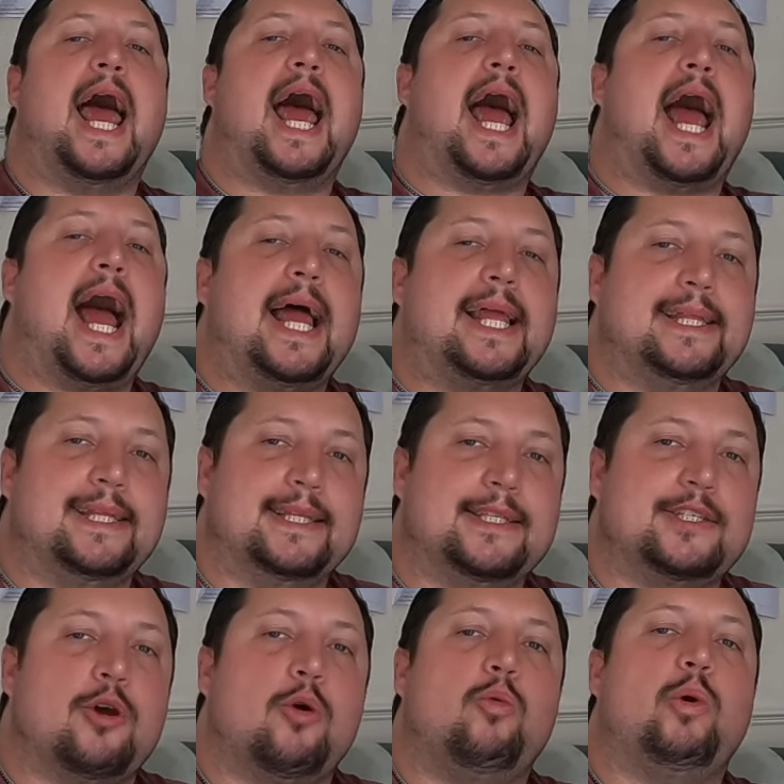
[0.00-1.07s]
And
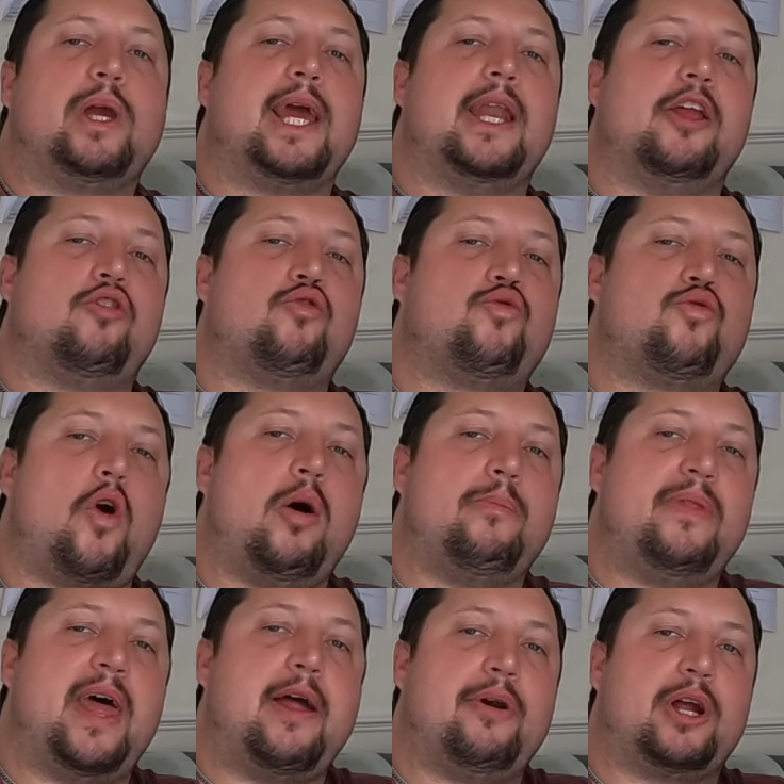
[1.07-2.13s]
we're going to drop
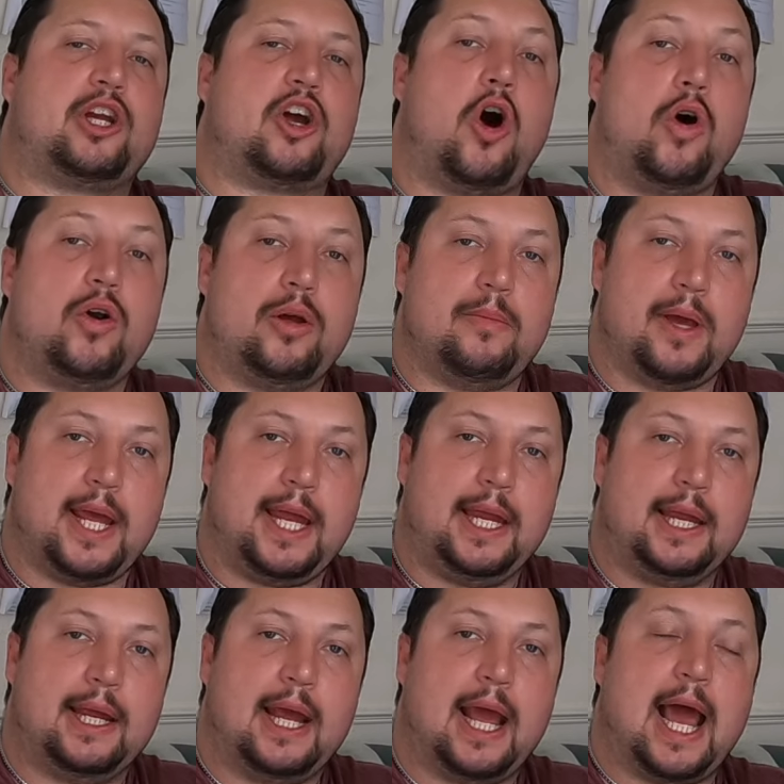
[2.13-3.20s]
their economy
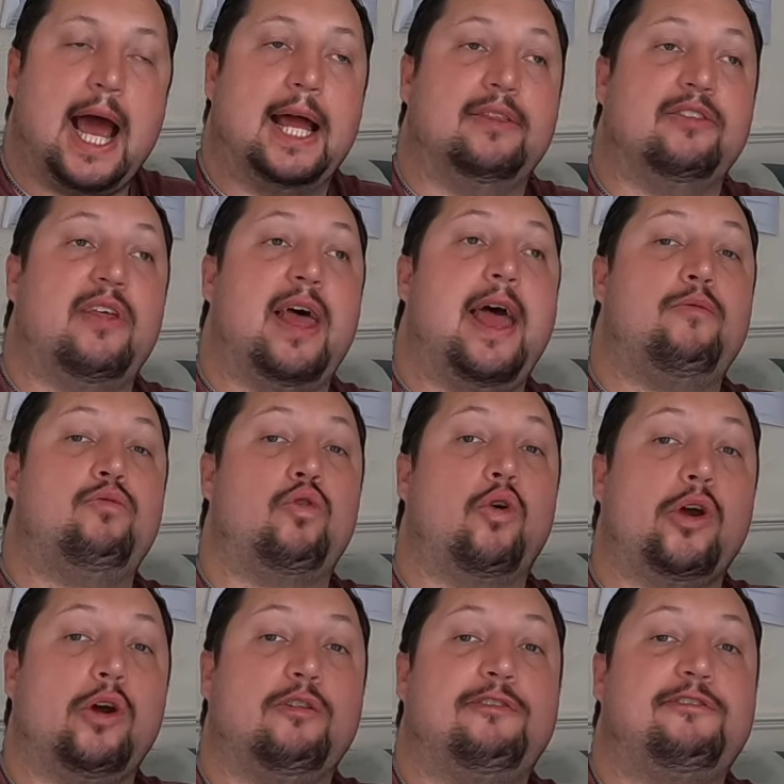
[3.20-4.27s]
and their
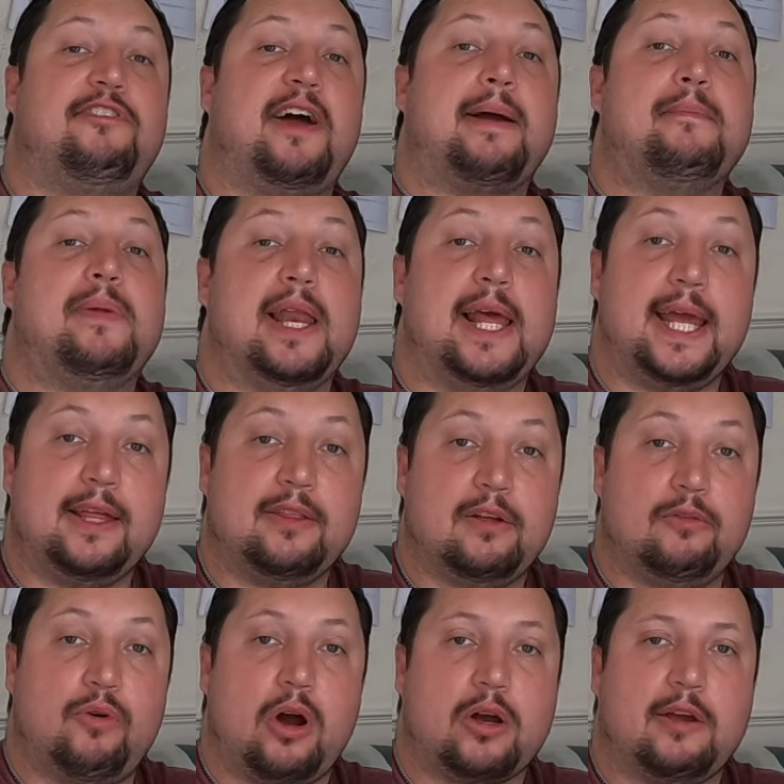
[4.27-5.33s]
royal family, the
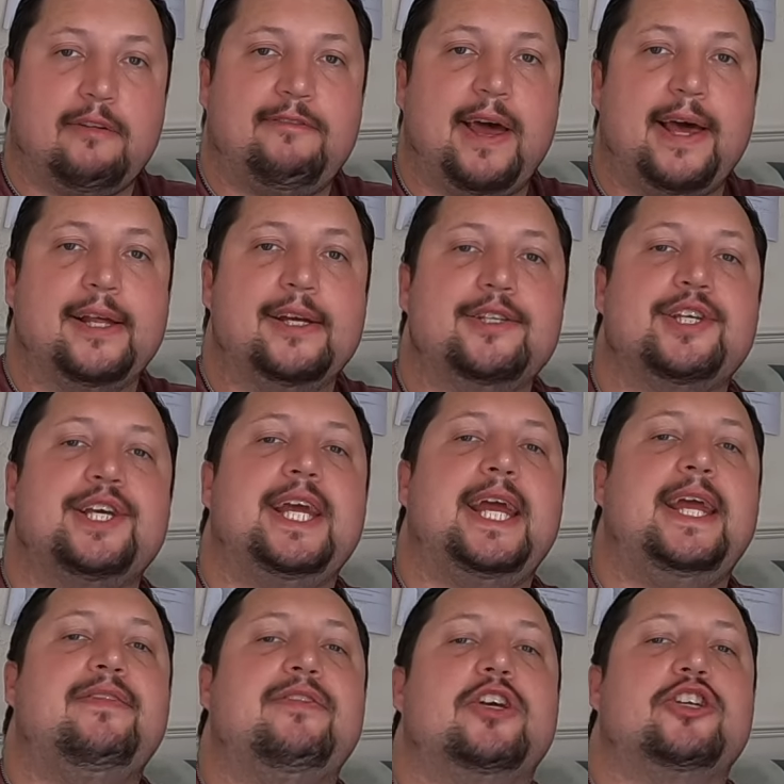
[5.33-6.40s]
Rockefellers,
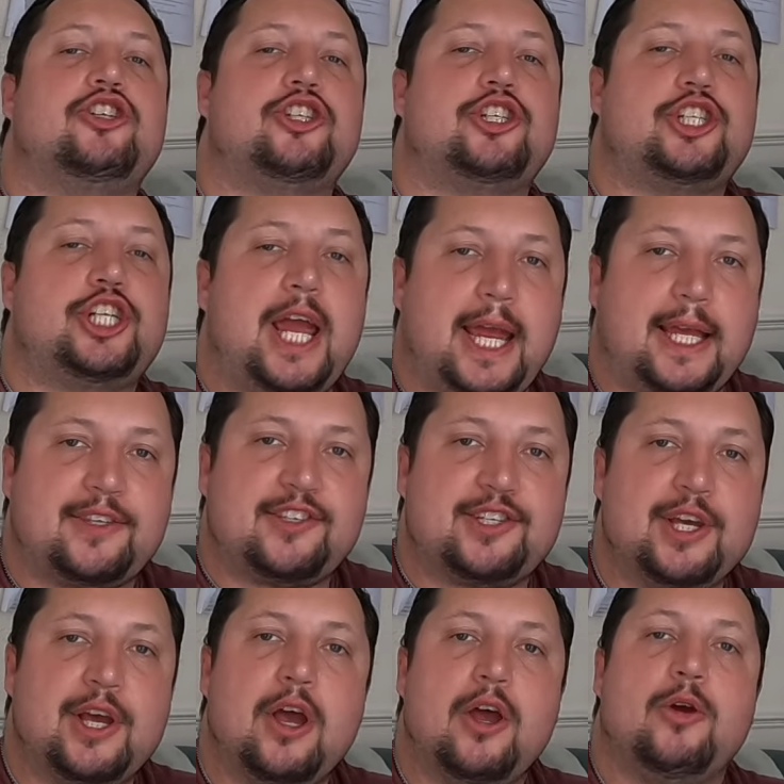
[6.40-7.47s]
in the shit
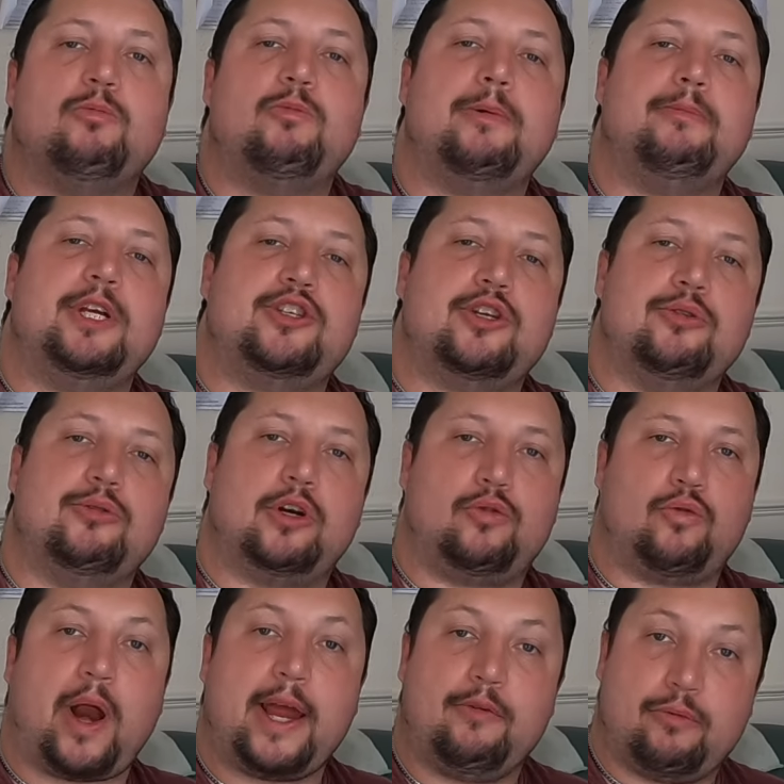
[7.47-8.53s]
when we do the
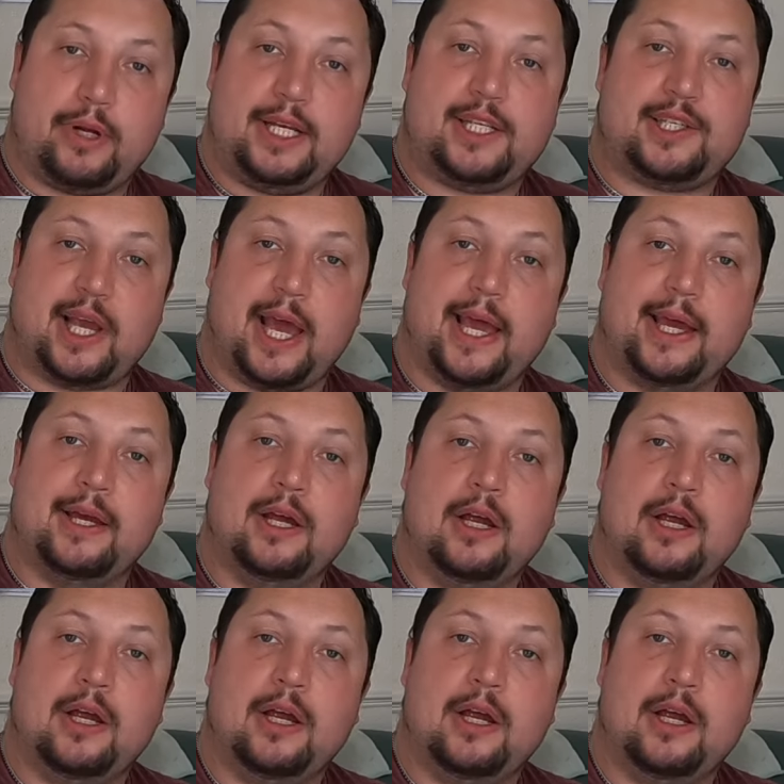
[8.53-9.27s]
Great Reset,